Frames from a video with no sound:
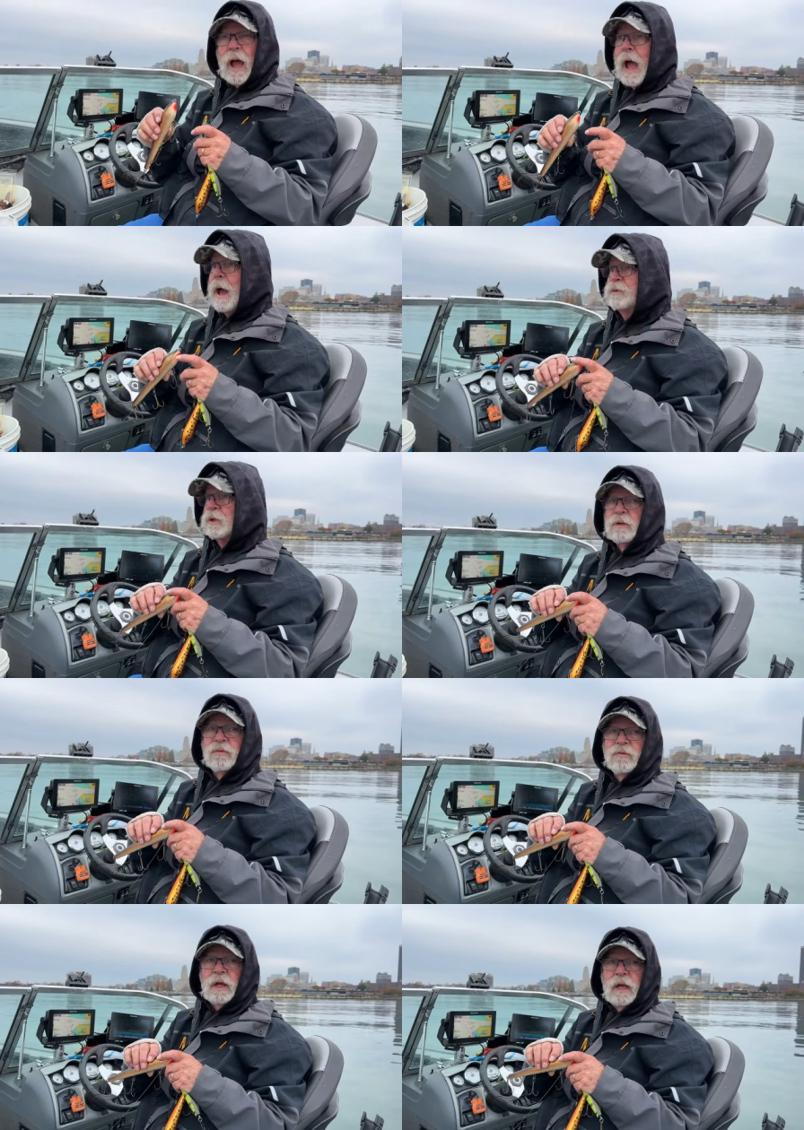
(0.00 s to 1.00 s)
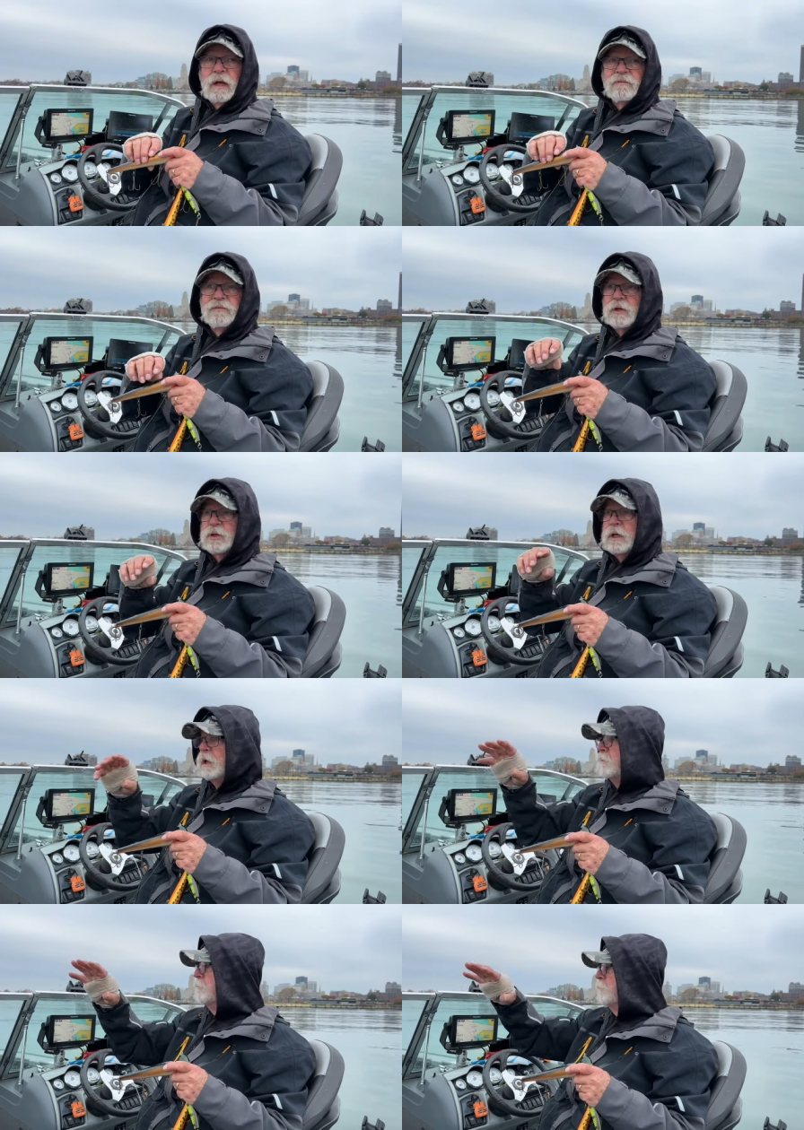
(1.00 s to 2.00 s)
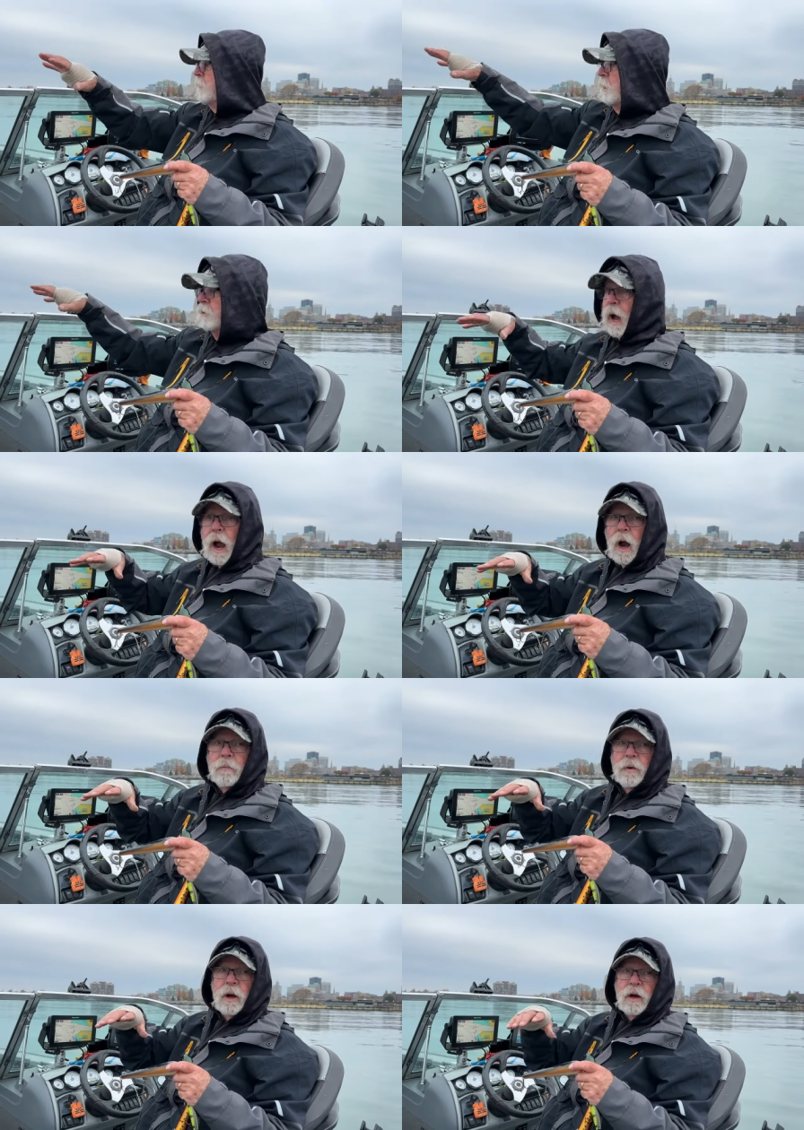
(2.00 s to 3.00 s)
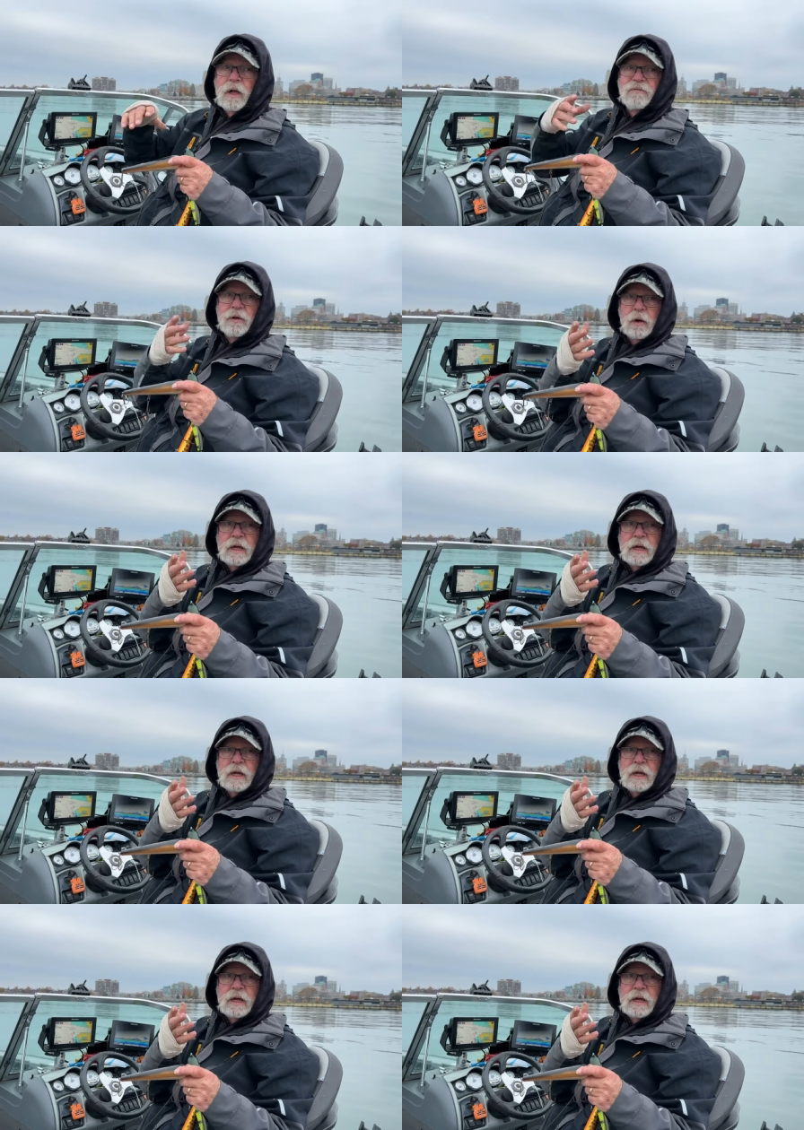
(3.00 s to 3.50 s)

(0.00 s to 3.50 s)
options in fishing the harbor area, if you're a